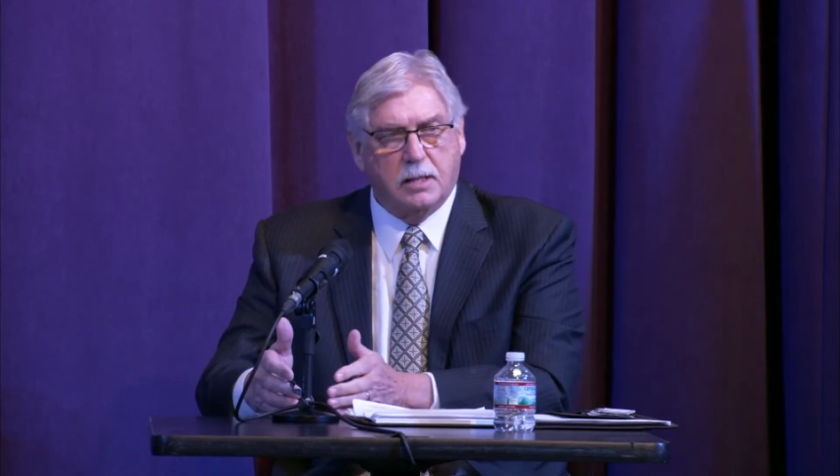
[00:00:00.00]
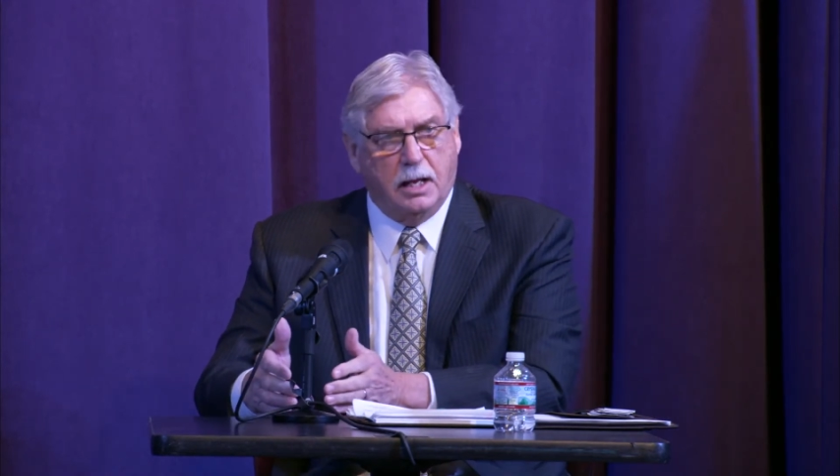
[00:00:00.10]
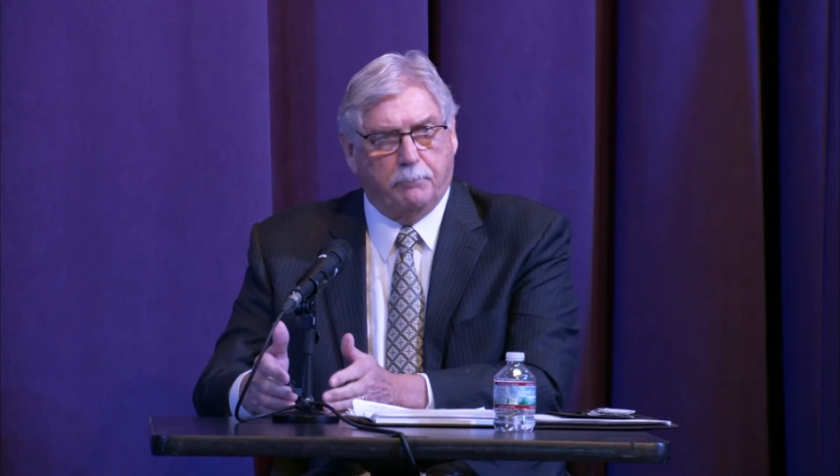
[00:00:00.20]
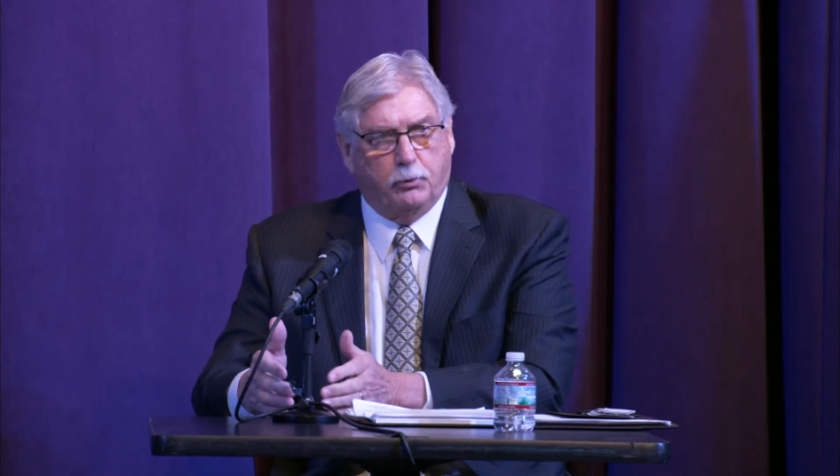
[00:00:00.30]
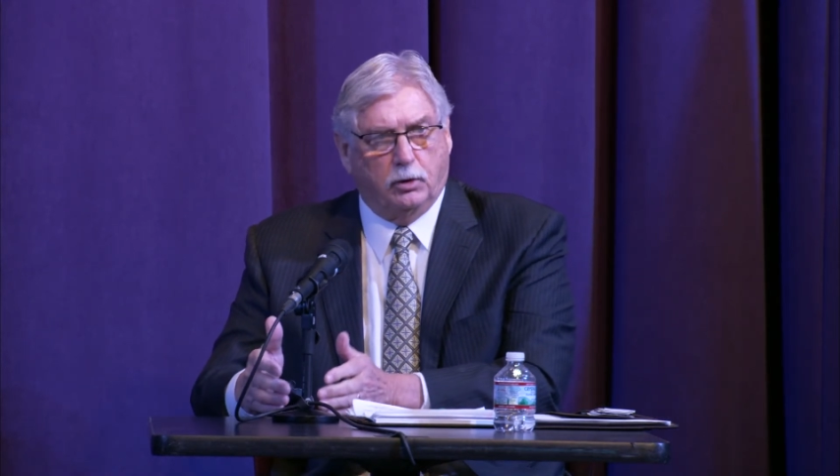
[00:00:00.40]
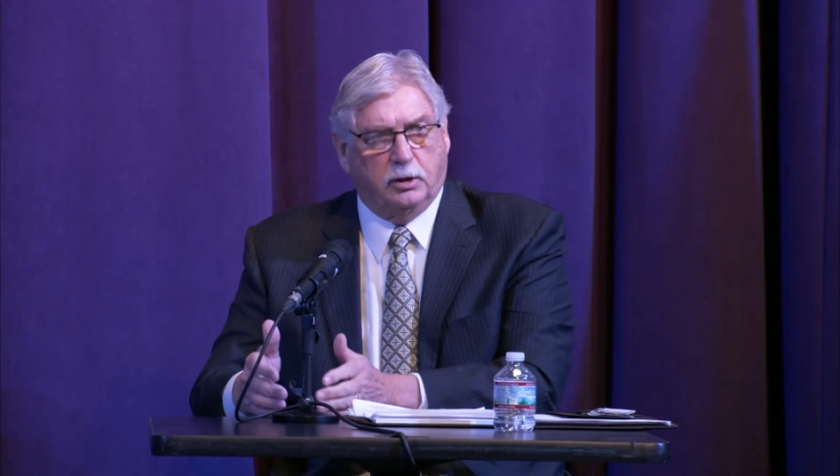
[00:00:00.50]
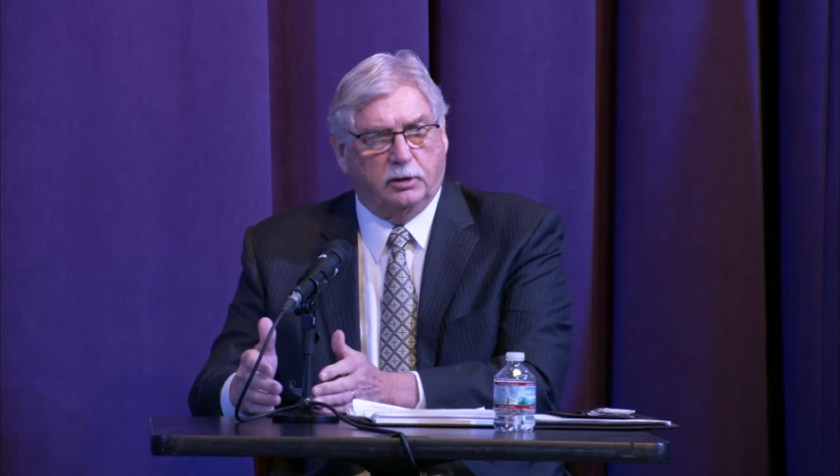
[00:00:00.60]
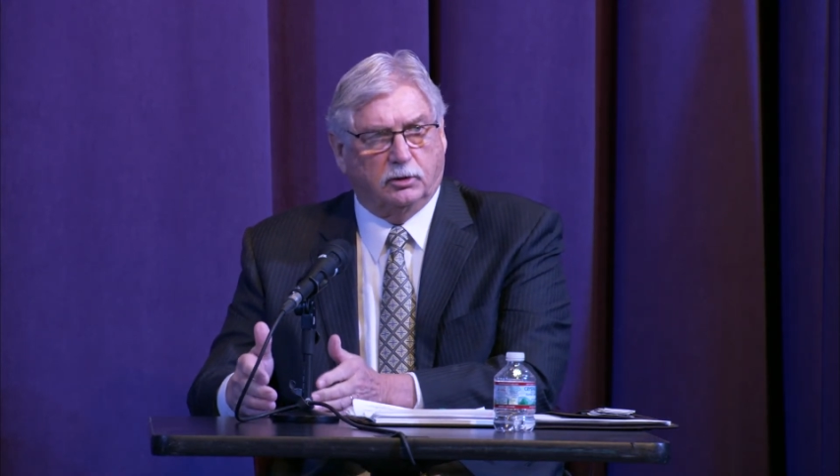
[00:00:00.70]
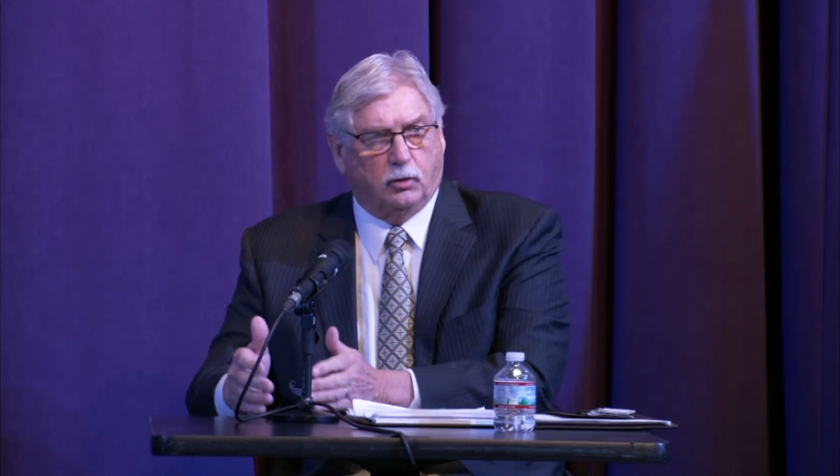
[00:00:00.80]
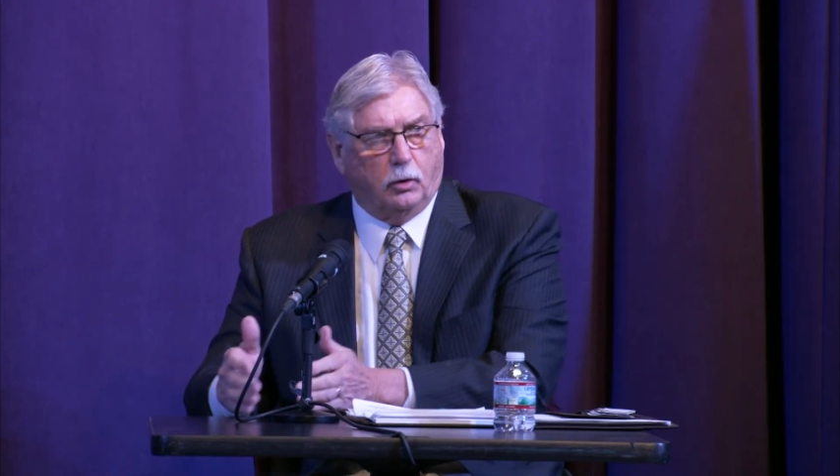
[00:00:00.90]
and put it
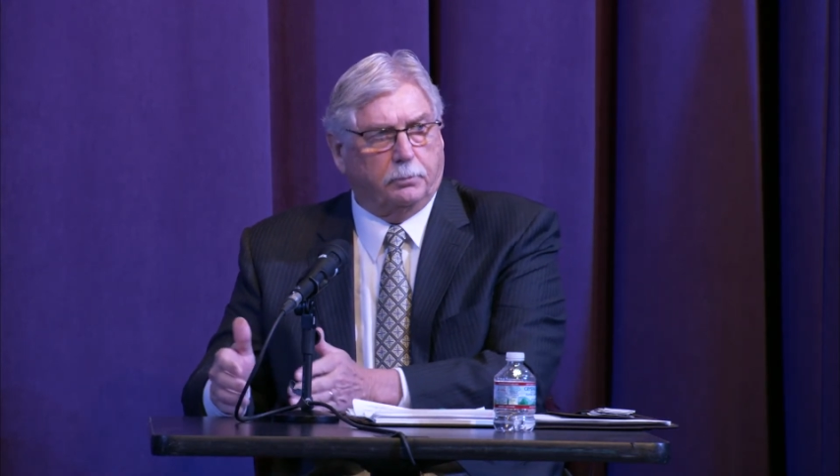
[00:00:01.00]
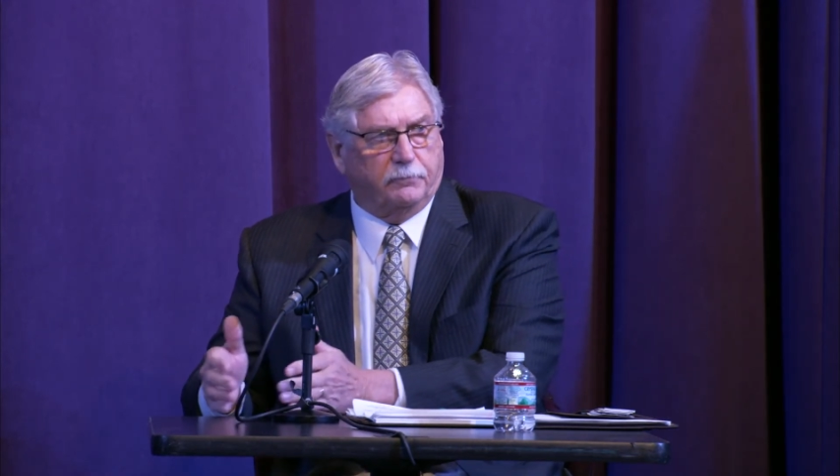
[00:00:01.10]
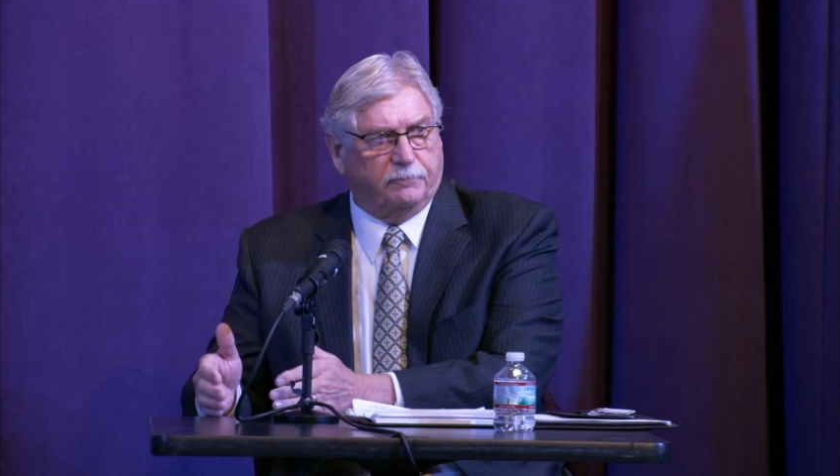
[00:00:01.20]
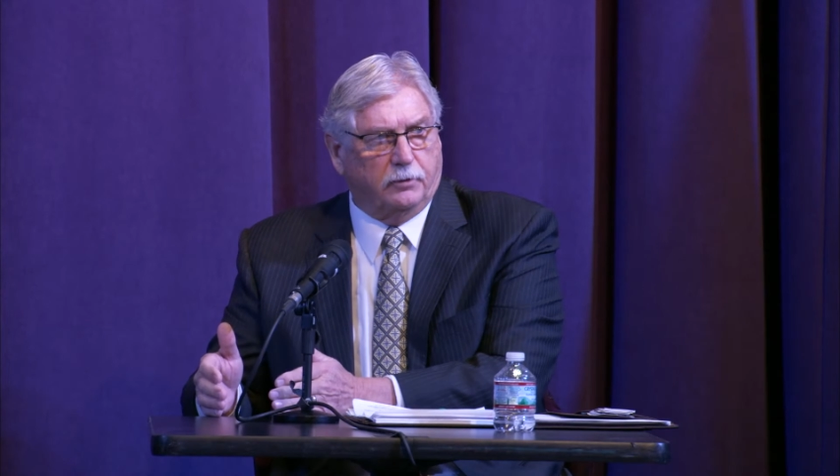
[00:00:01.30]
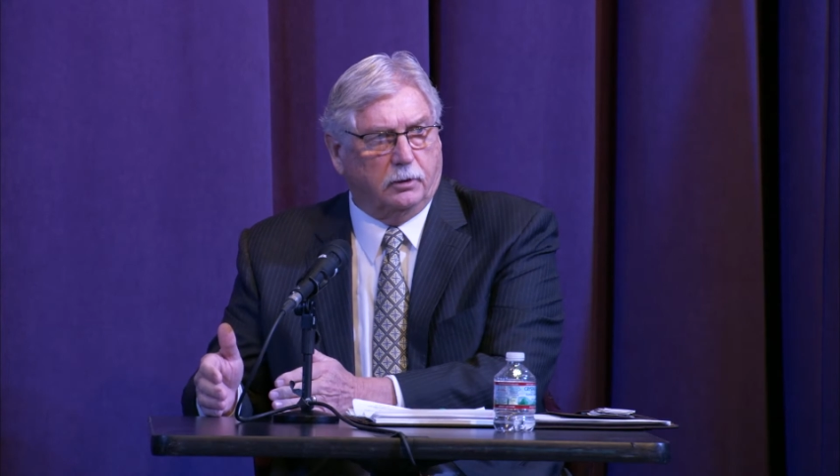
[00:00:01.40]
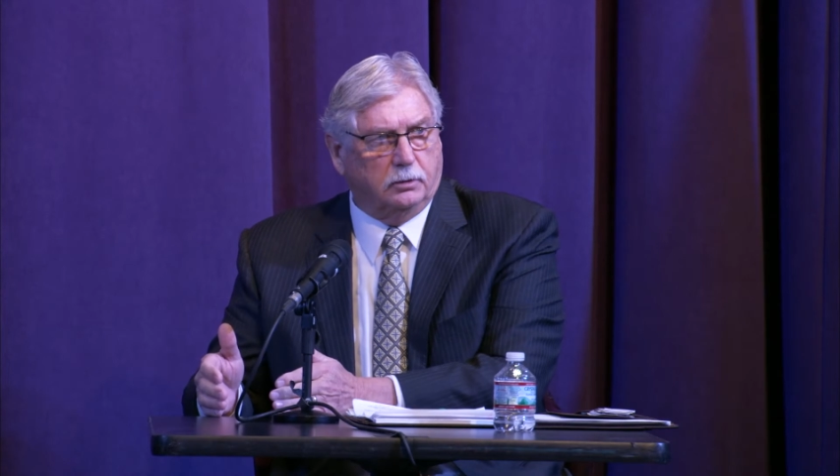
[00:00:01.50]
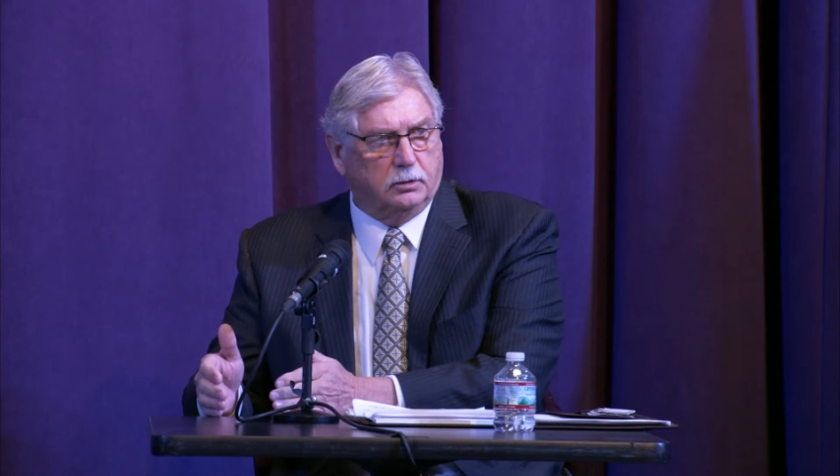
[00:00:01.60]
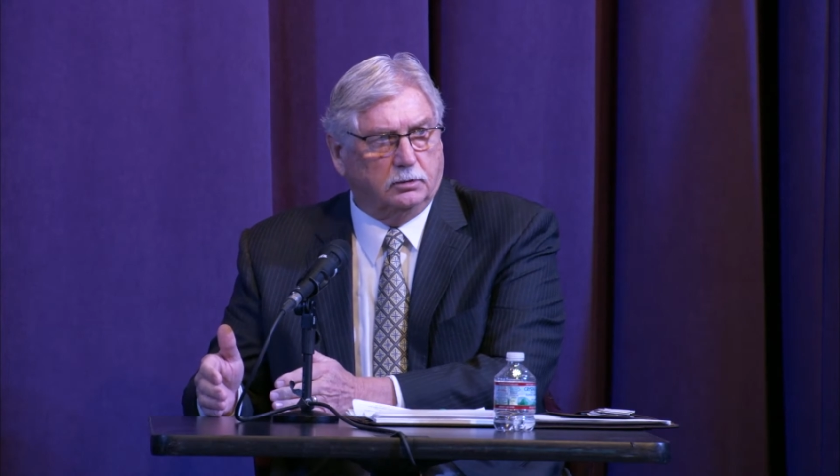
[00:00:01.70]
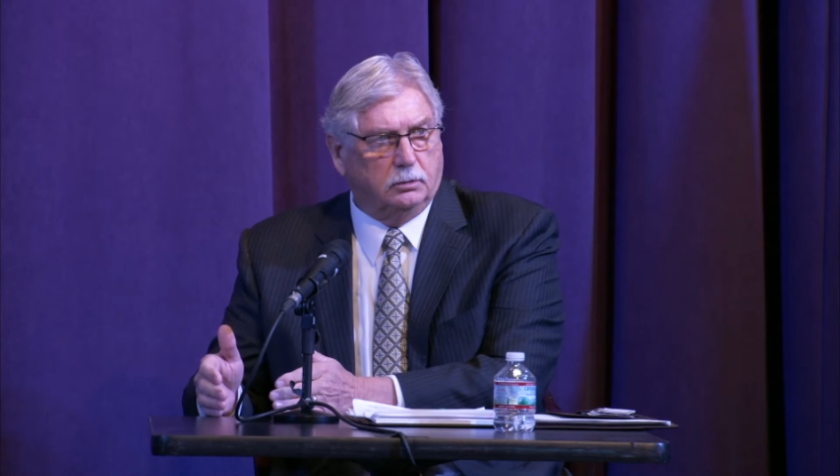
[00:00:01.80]
in the corporate fund.